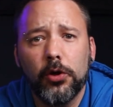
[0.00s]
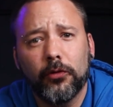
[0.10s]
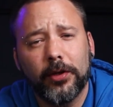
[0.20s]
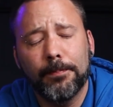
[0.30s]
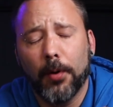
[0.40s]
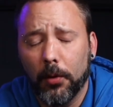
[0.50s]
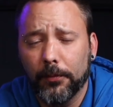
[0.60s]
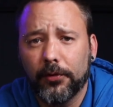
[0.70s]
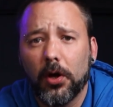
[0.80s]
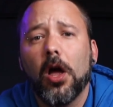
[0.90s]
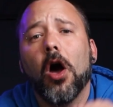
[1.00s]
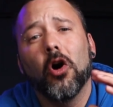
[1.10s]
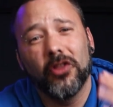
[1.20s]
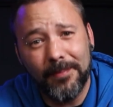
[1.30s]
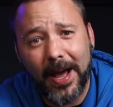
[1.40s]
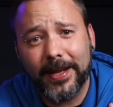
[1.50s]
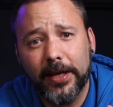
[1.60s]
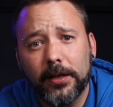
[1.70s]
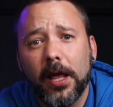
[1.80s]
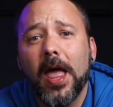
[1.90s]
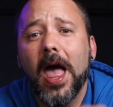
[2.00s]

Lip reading: used pumps on the market